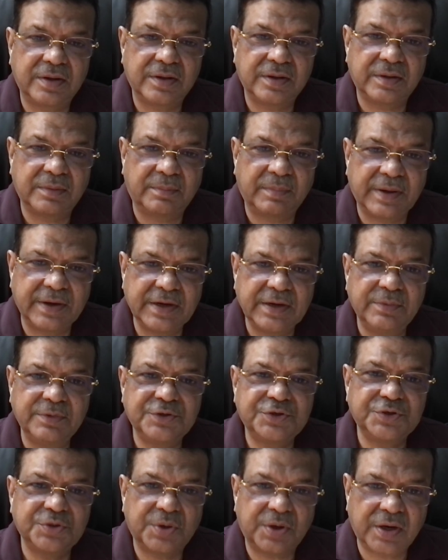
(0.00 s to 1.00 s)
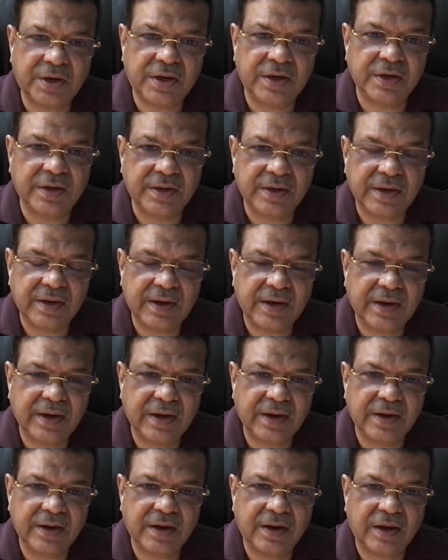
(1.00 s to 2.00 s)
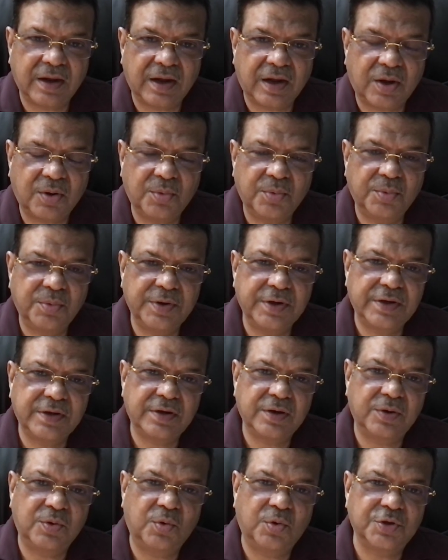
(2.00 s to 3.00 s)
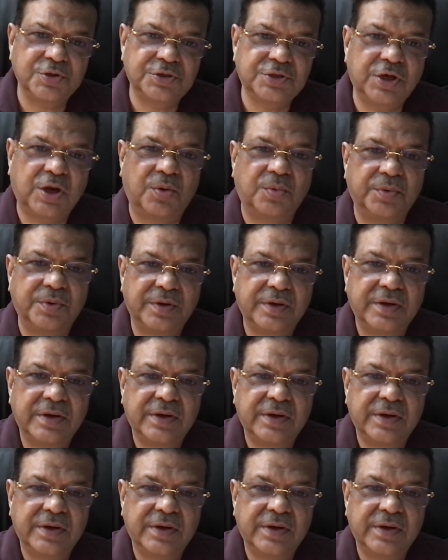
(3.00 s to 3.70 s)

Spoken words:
the money which you earn and how it goes down.